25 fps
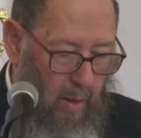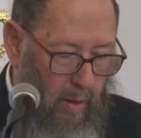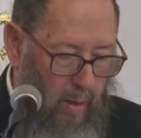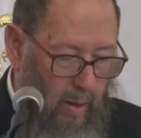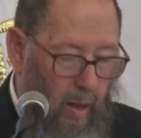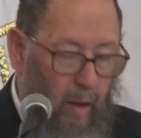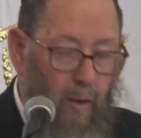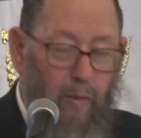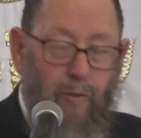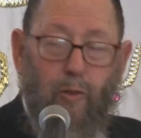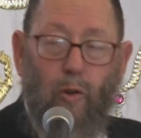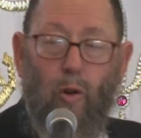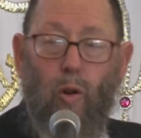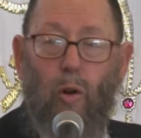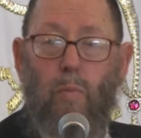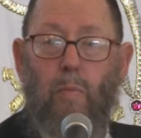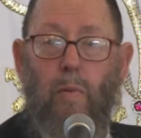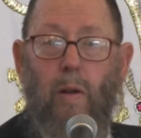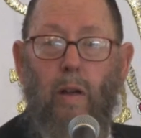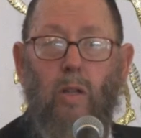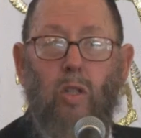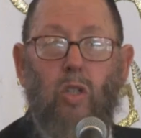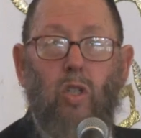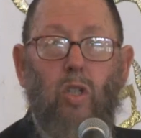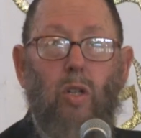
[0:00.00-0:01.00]
The
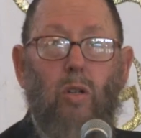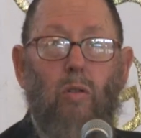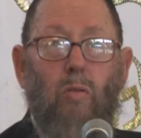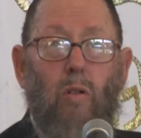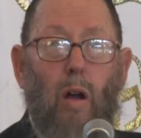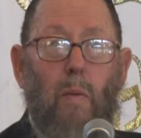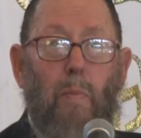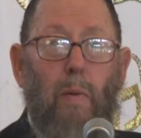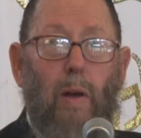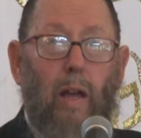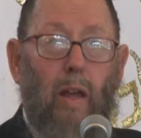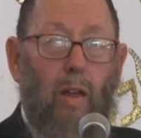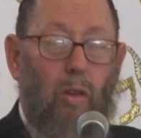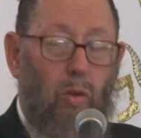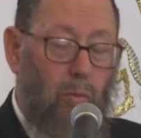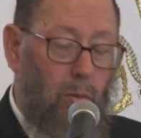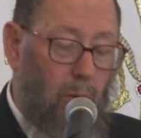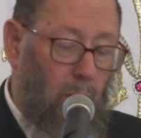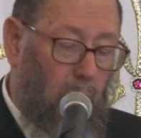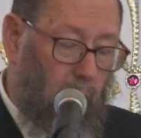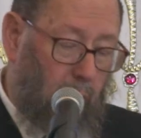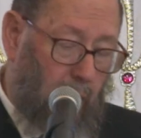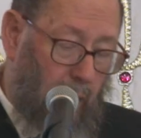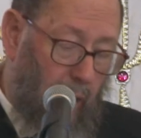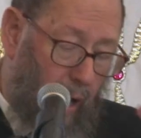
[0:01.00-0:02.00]
aforementioned Rabbi
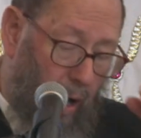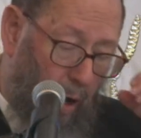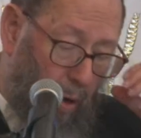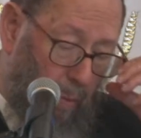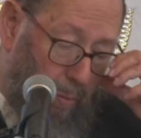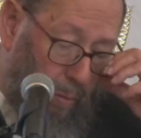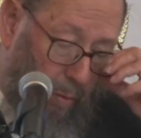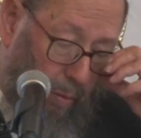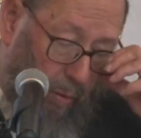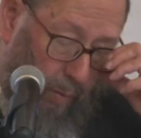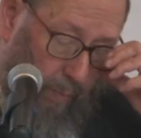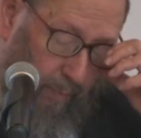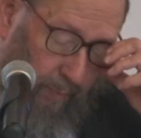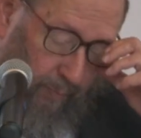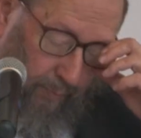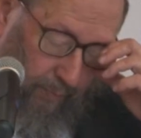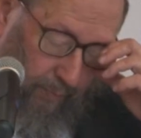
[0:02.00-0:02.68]
Israel Tauber